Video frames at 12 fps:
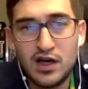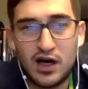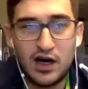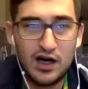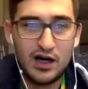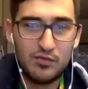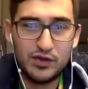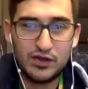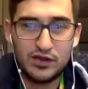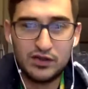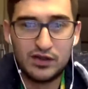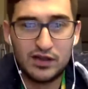But
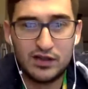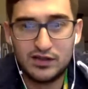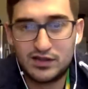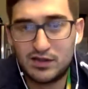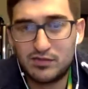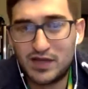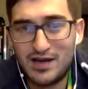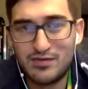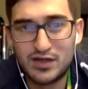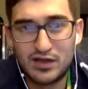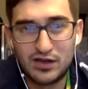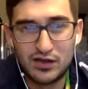
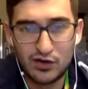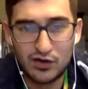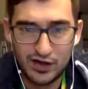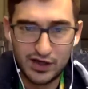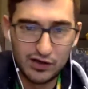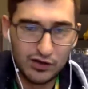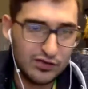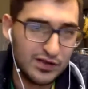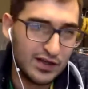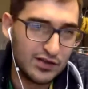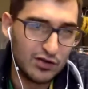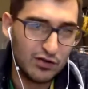sometimes I think her ego
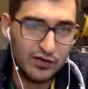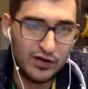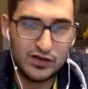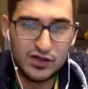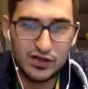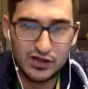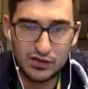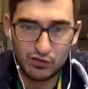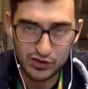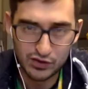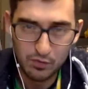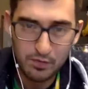takes over and she just
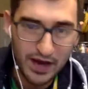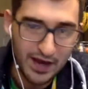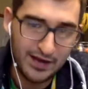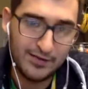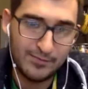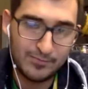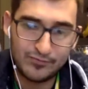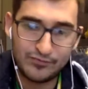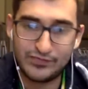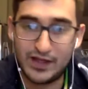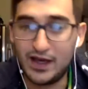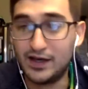wants to bang,
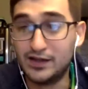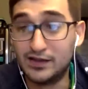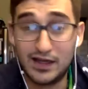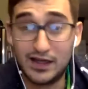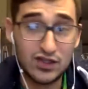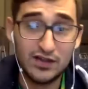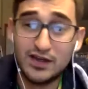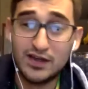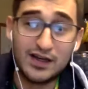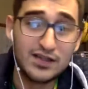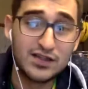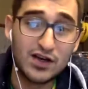and like she did
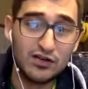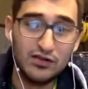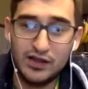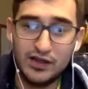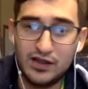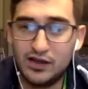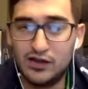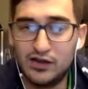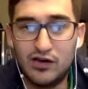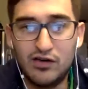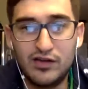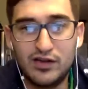against Carolina, you
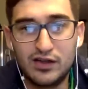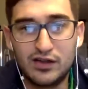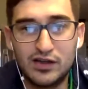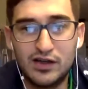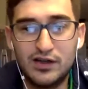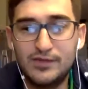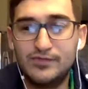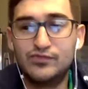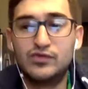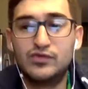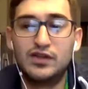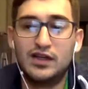know. I think, and
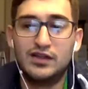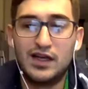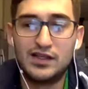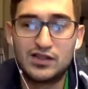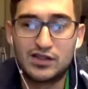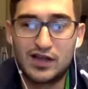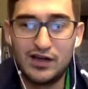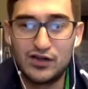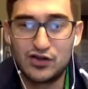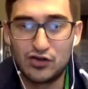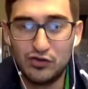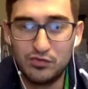that's kind of
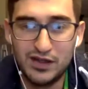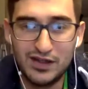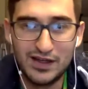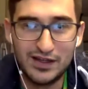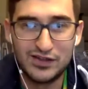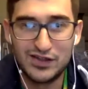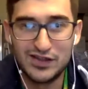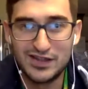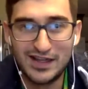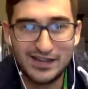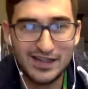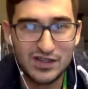showed me that she's
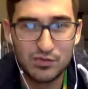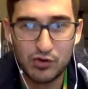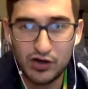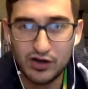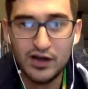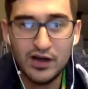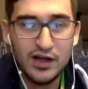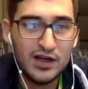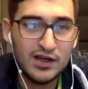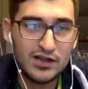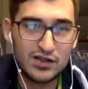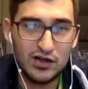not that smart.
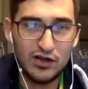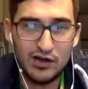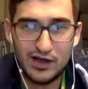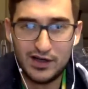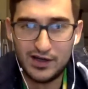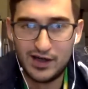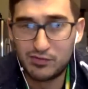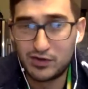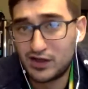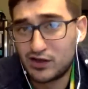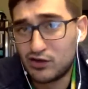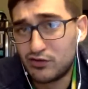So I'm
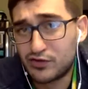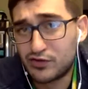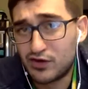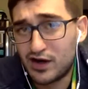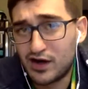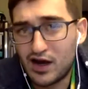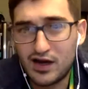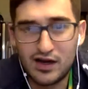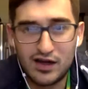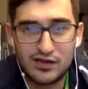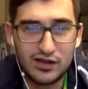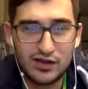gonna go with Karate Hottie.
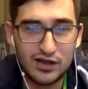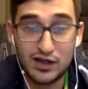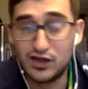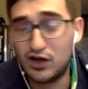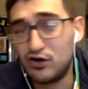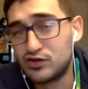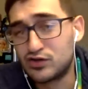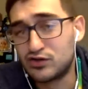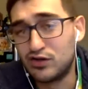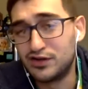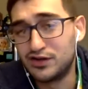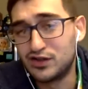
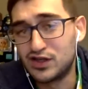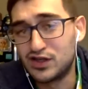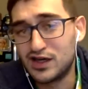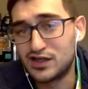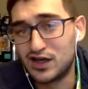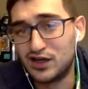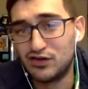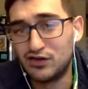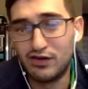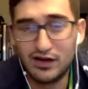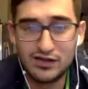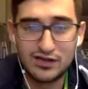I think she has
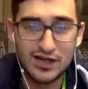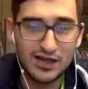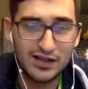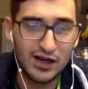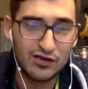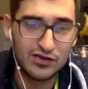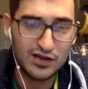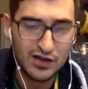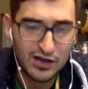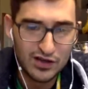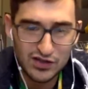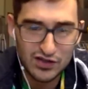underrated takedowns.
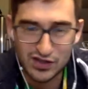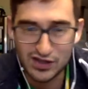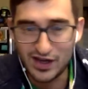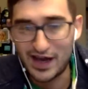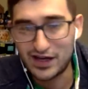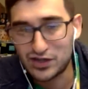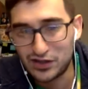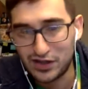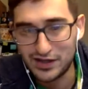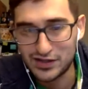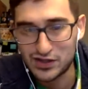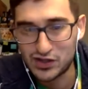She actually
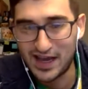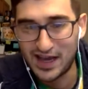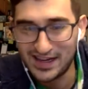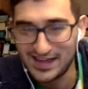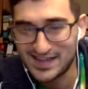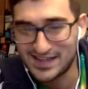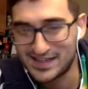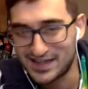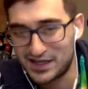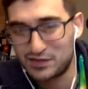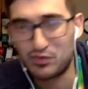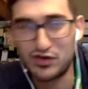has
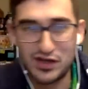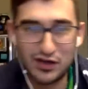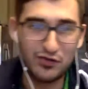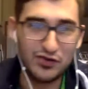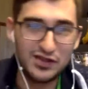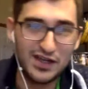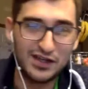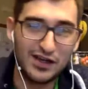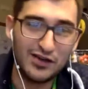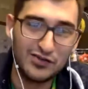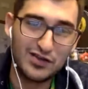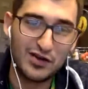86% of her
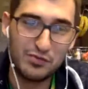takedowns. How